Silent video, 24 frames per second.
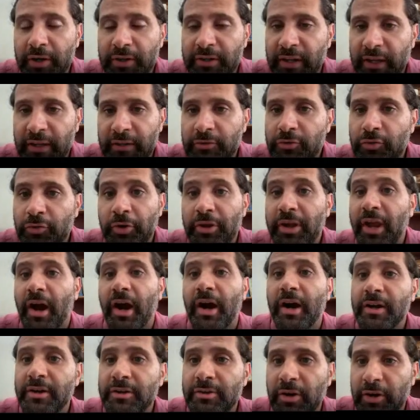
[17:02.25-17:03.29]
than
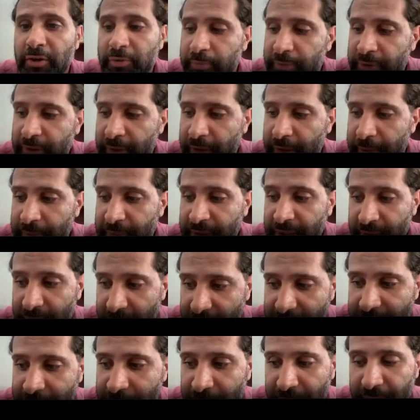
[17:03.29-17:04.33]
300
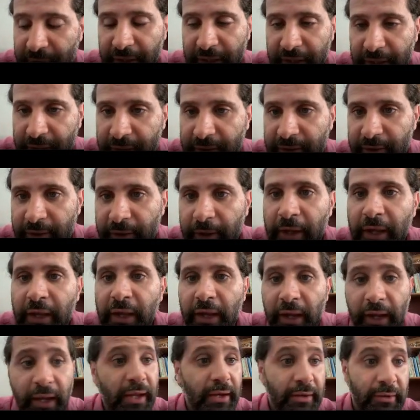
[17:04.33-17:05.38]
millimeters per year,
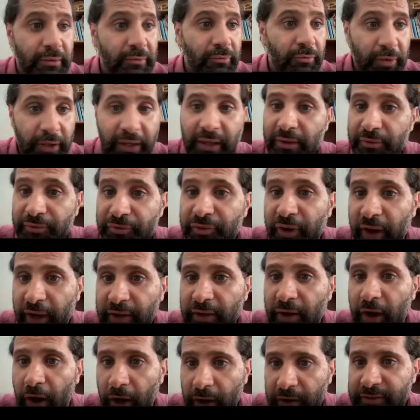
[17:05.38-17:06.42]
and we can find
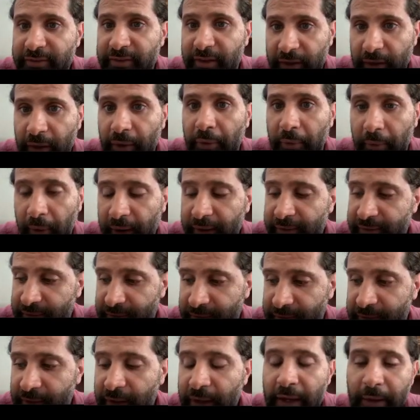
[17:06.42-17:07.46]
oxic
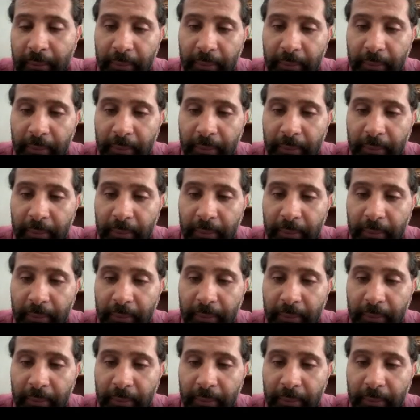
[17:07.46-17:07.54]
horizons.